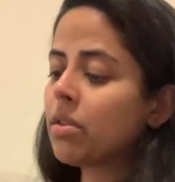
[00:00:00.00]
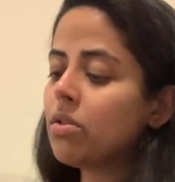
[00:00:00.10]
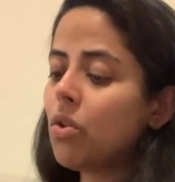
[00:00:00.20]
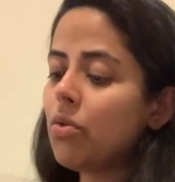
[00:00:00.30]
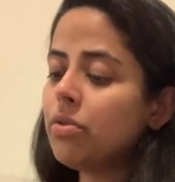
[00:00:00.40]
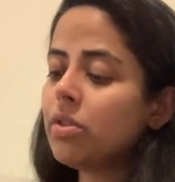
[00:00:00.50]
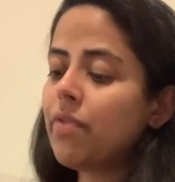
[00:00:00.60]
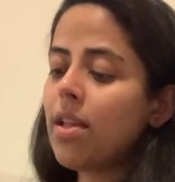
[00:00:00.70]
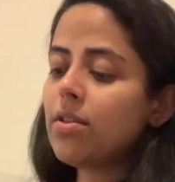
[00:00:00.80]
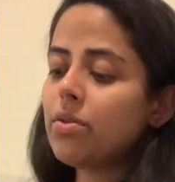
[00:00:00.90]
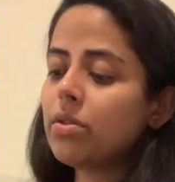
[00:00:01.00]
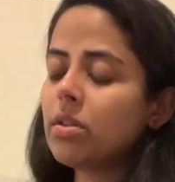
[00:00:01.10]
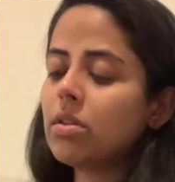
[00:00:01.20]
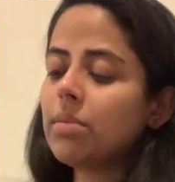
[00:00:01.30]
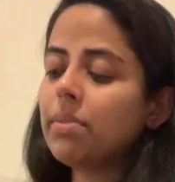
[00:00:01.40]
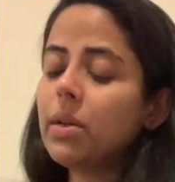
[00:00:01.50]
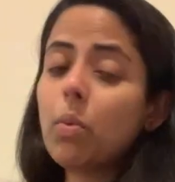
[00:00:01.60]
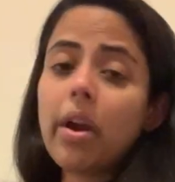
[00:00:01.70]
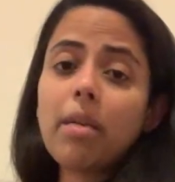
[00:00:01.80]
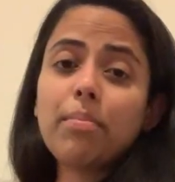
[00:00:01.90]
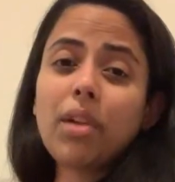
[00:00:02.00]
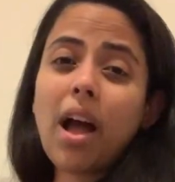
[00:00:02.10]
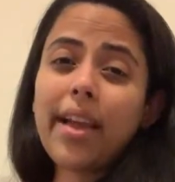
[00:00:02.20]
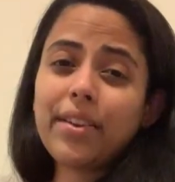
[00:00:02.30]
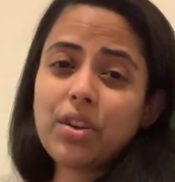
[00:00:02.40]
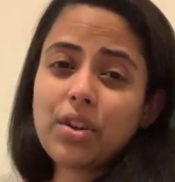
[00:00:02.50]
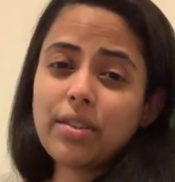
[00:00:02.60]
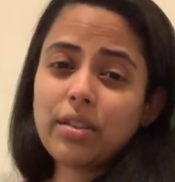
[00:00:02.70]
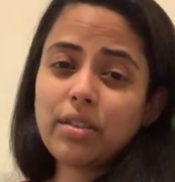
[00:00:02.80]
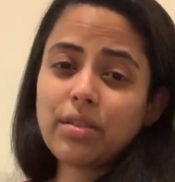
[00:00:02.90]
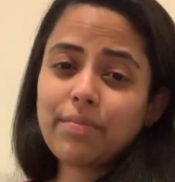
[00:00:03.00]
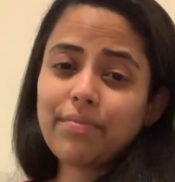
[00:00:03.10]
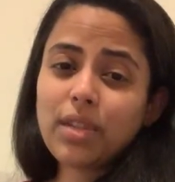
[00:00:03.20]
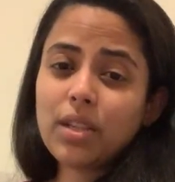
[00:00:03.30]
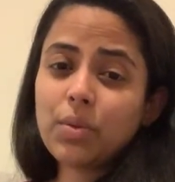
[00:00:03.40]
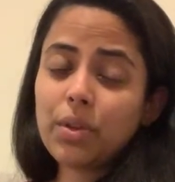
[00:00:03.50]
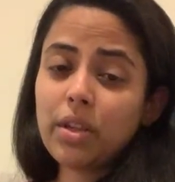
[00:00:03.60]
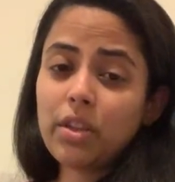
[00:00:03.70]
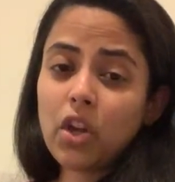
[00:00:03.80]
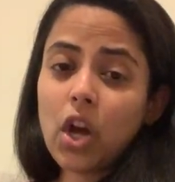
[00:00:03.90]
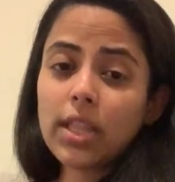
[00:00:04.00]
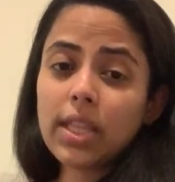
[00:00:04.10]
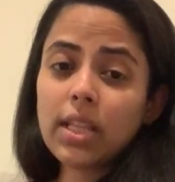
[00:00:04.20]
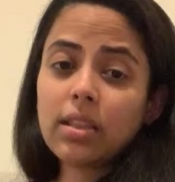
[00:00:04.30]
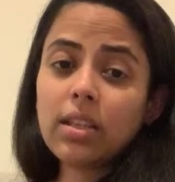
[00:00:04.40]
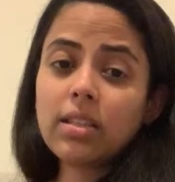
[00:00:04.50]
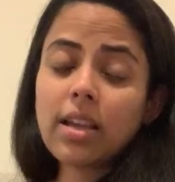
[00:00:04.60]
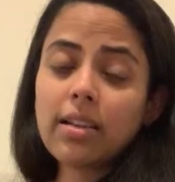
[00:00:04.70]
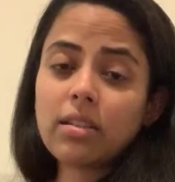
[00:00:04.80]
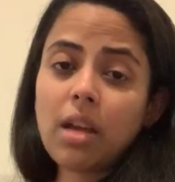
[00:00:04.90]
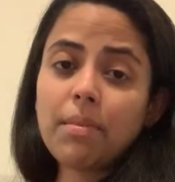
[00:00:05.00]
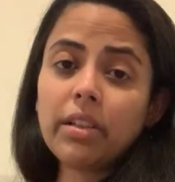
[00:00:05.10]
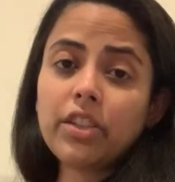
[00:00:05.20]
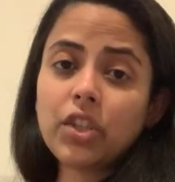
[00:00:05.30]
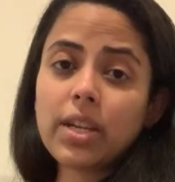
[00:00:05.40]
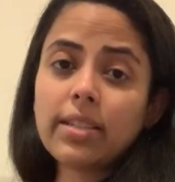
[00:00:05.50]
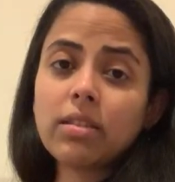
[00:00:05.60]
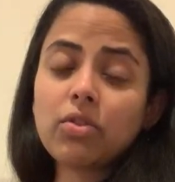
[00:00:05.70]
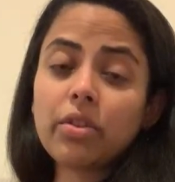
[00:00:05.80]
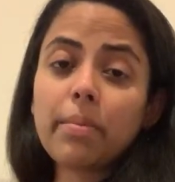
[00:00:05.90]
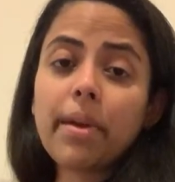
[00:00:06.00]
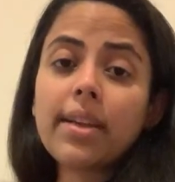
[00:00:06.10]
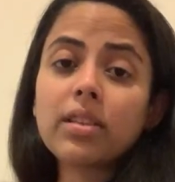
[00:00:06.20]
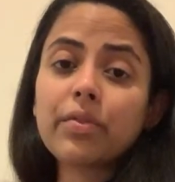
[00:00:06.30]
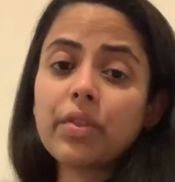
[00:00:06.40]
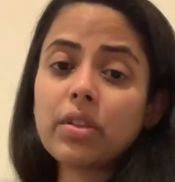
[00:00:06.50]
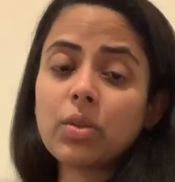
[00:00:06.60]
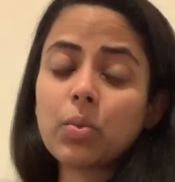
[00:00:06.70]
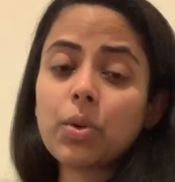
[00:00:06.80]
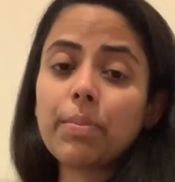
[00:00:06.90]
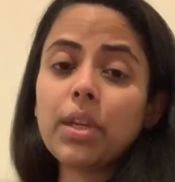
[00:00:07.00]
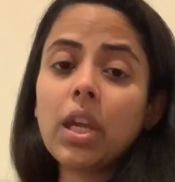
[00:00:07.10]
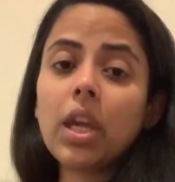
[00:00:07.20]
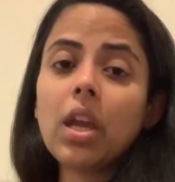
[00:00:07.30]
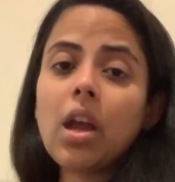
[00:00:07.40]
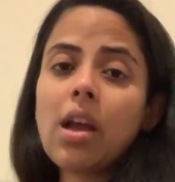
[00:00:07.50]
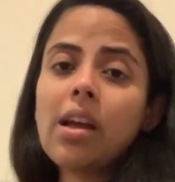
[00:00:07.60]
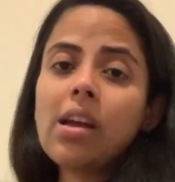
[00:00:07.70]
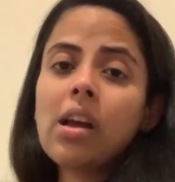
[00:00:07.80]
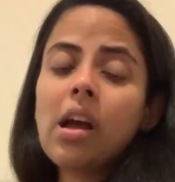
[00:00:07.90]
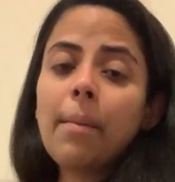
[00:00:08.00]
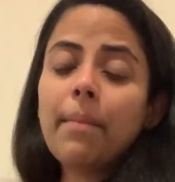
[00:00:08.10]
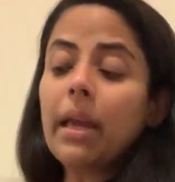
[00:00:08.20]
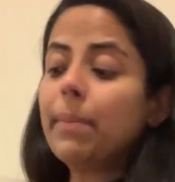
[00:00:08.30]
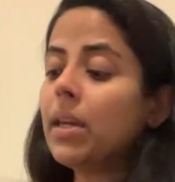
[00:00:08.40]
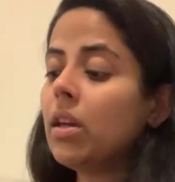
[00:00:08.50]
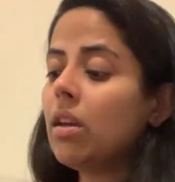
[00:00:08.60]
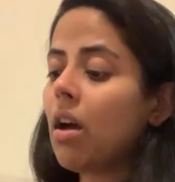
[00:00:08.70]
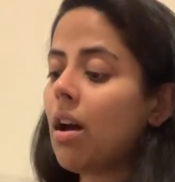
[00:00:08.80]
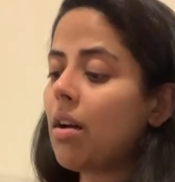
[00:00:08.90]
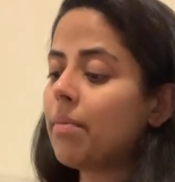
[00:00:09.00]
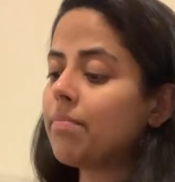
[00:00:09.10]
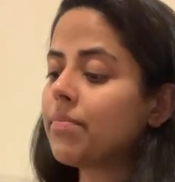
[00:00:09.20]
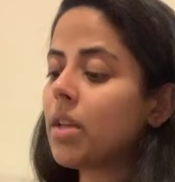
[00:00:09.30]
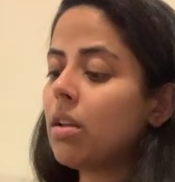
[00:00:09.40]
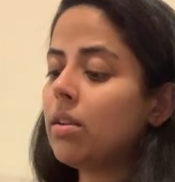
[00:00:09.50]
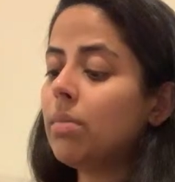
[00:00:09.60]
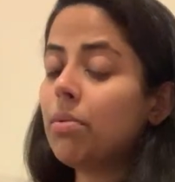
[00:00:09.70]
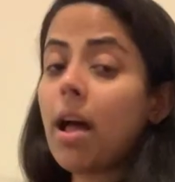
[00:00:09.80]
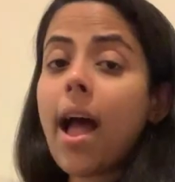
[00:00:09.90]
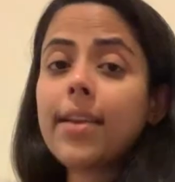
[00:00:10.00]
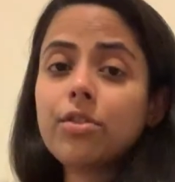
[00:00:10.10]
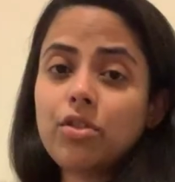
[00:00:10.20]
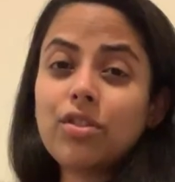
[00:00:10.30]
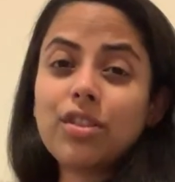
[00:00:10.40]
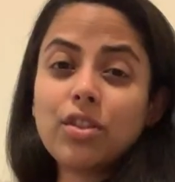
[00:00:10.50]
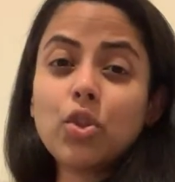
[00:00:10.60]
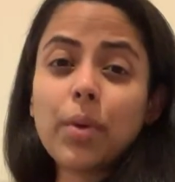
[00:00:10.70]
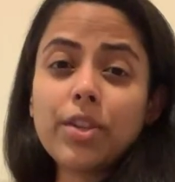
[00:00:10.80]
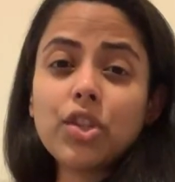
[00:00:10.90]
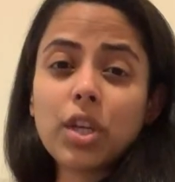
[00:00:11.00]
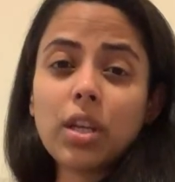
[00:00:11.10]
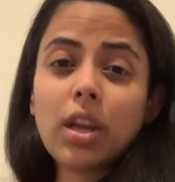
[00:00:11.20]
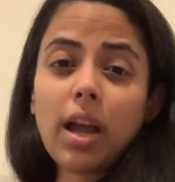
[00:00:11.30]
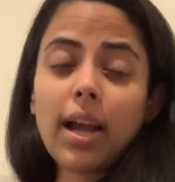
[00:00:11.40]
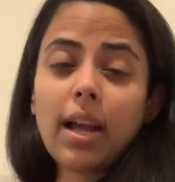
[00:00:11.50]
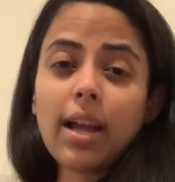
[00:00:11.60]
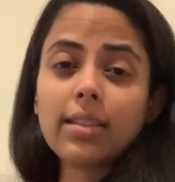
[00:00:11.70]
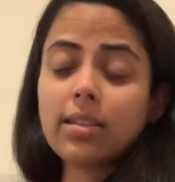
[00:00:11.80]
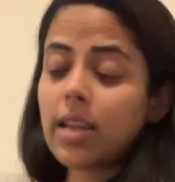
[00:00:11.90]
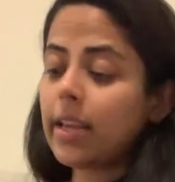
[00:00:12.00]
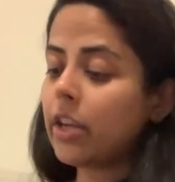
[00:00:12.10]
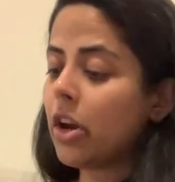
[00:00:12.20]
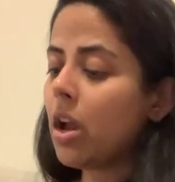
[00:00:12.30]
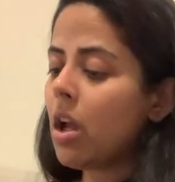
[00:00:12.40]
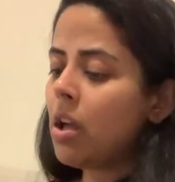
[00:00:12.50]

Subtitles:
Those fellows simply wear blinders. That's what he thought, that these anti-militarists or the pacifists were being maybe a little blind to the situation at stake here.